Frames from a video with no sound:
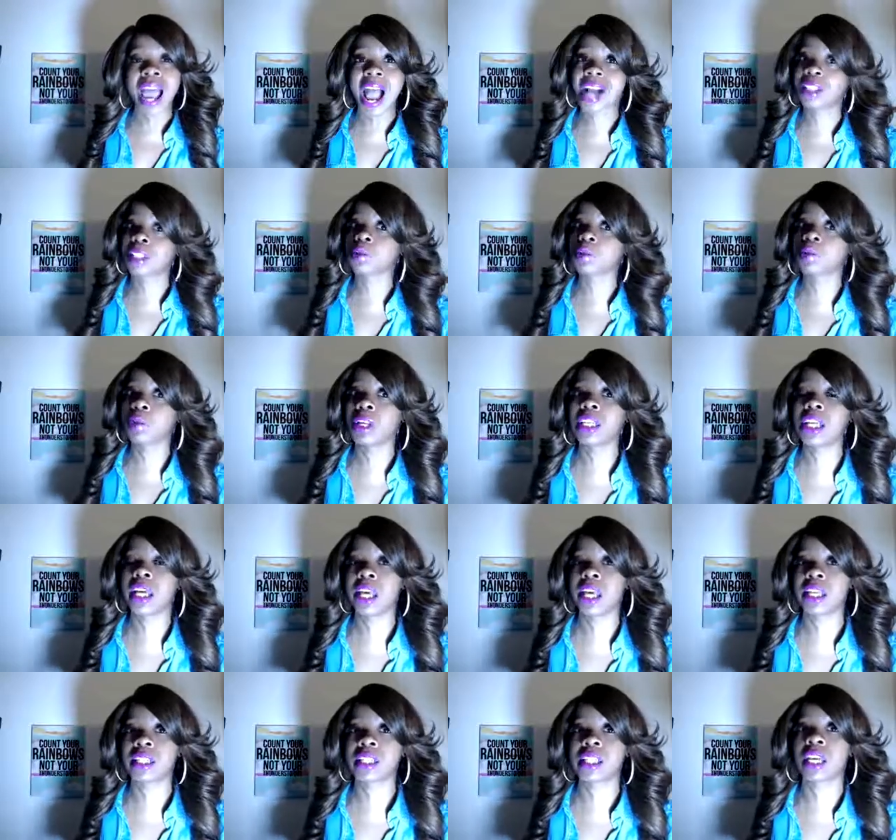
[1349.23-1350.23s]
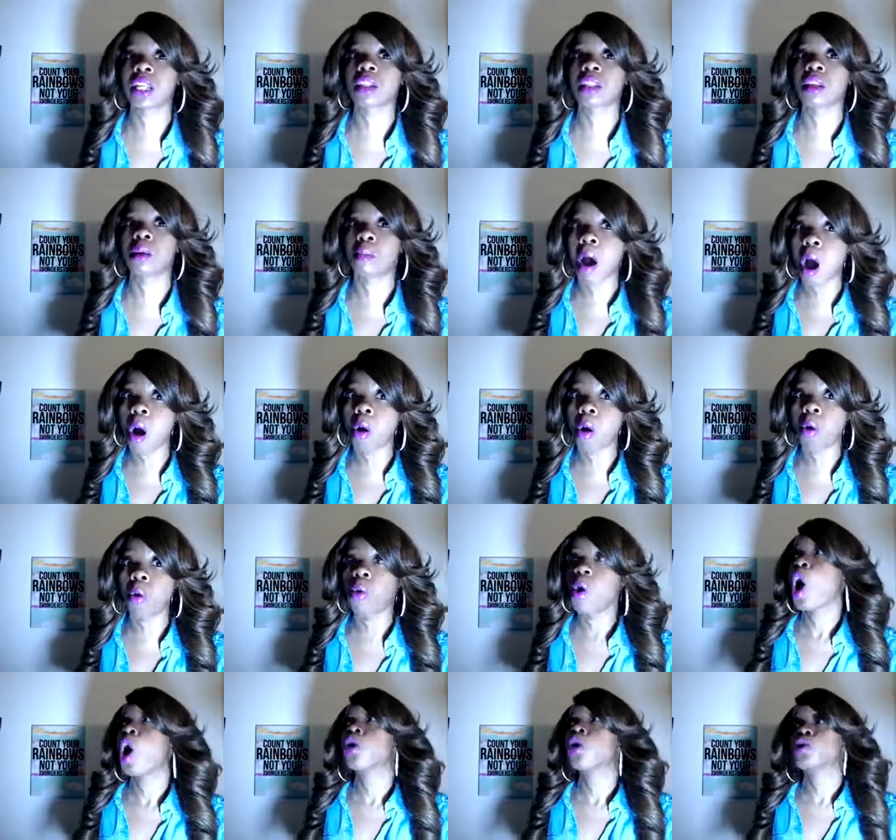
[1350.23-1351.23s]
really isn't the mole.
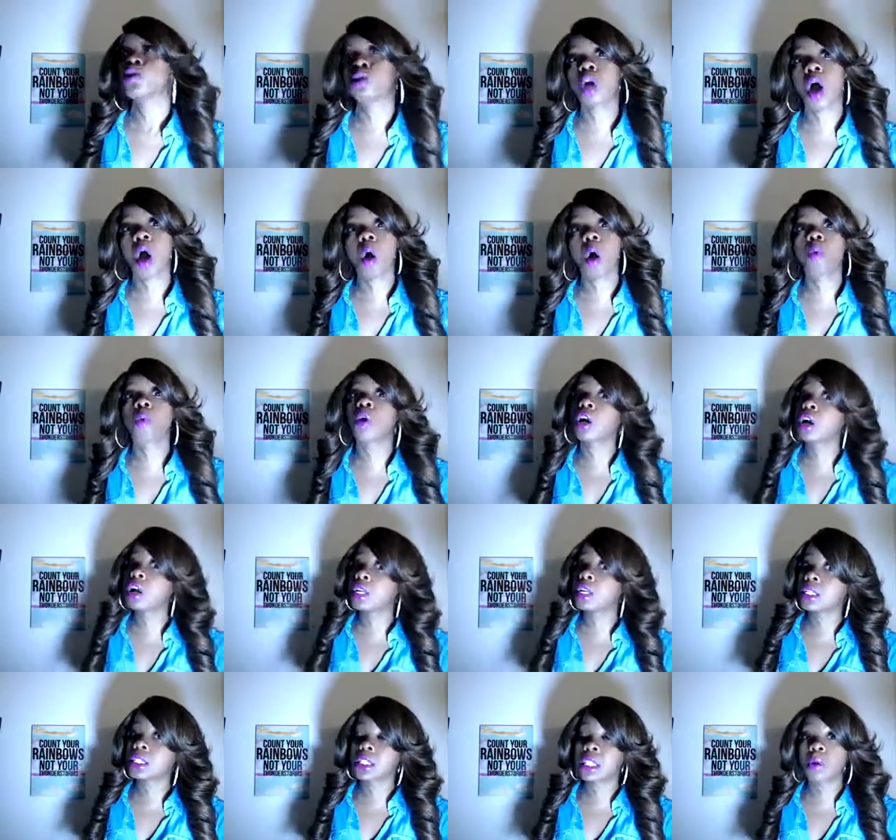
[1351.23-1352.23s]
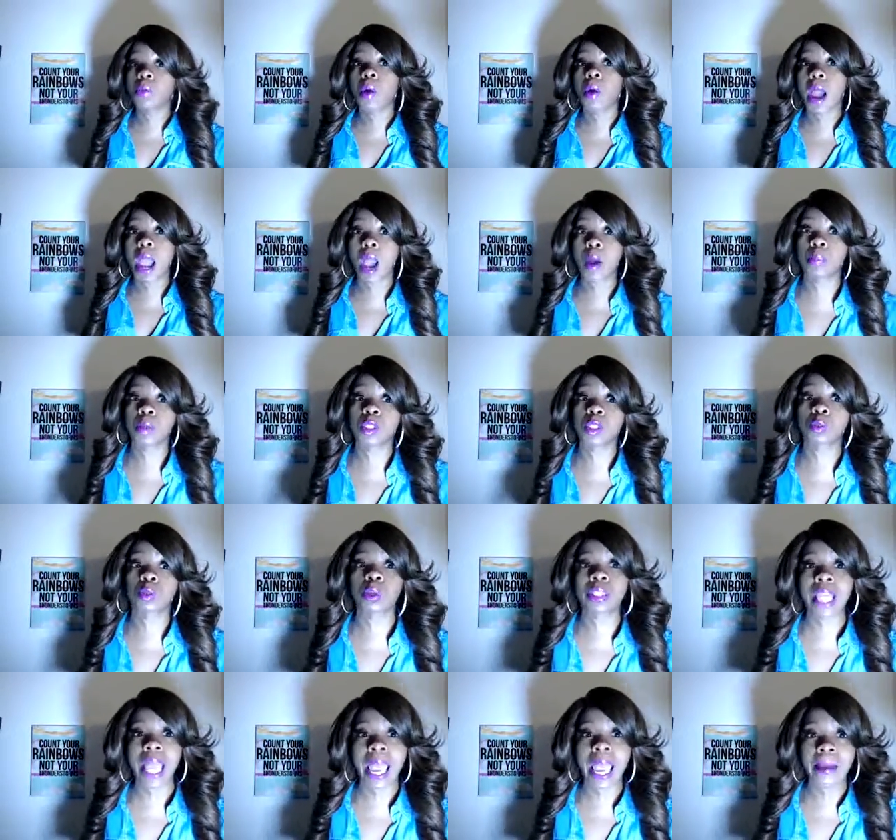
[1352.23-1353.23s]
So we're going to see what happens with
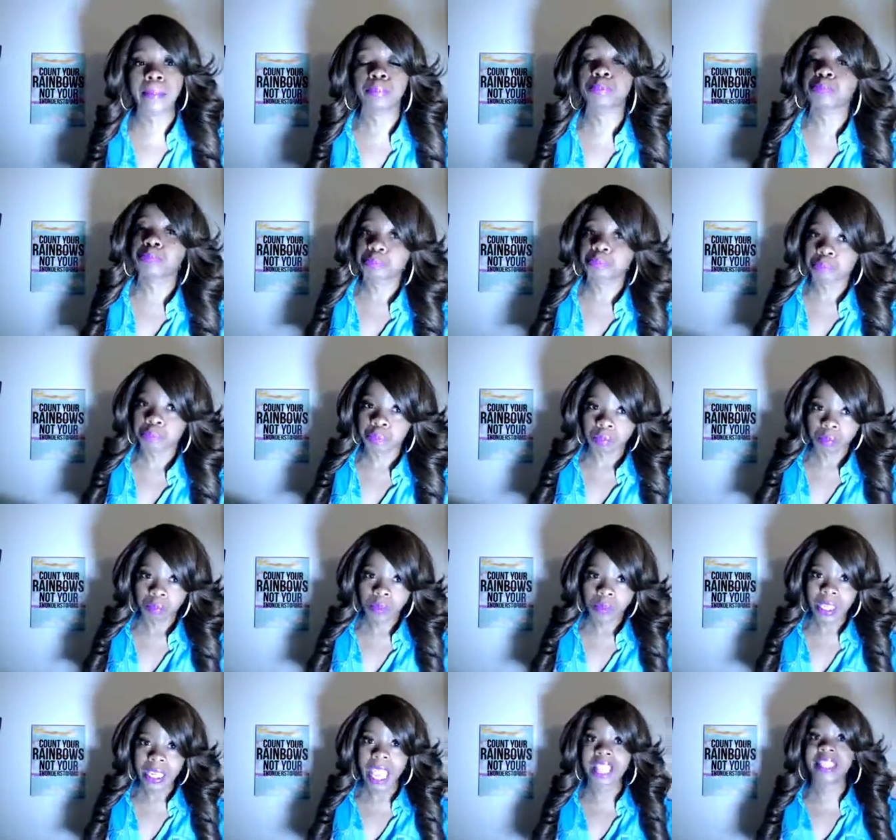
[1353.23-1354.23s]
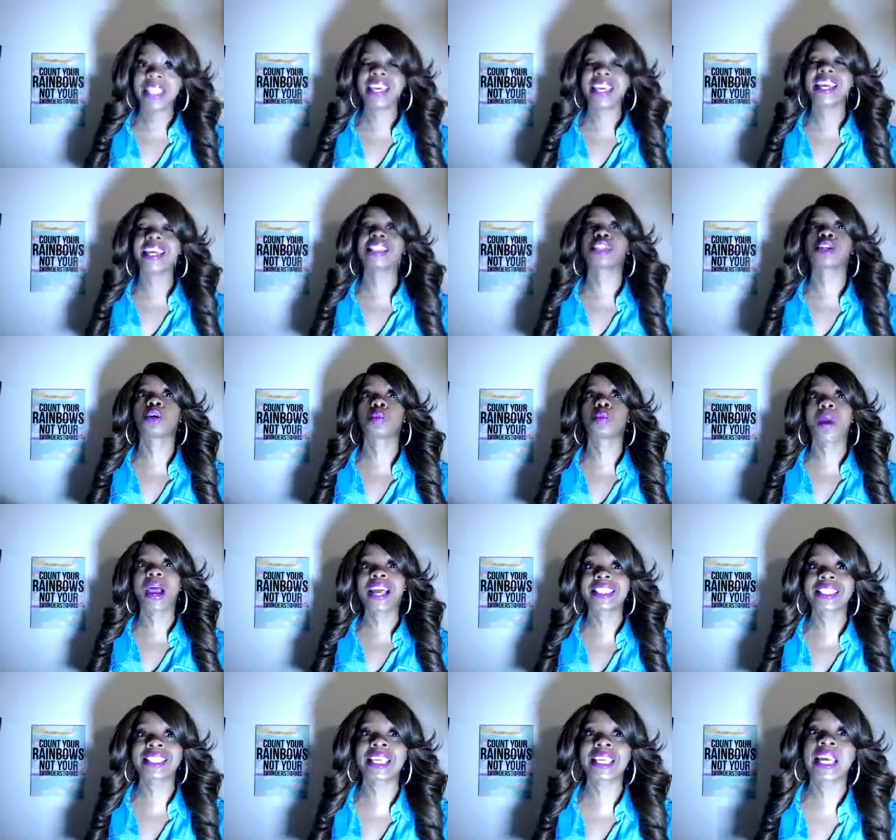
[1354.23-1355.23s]
that. And then
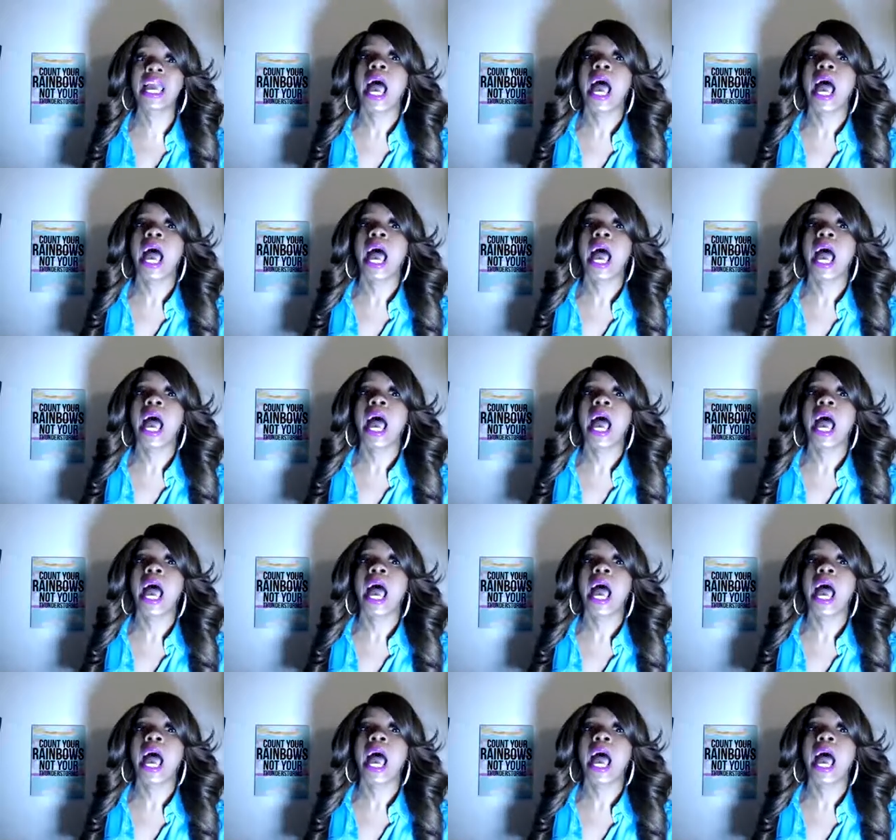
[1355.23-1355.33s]
Teresi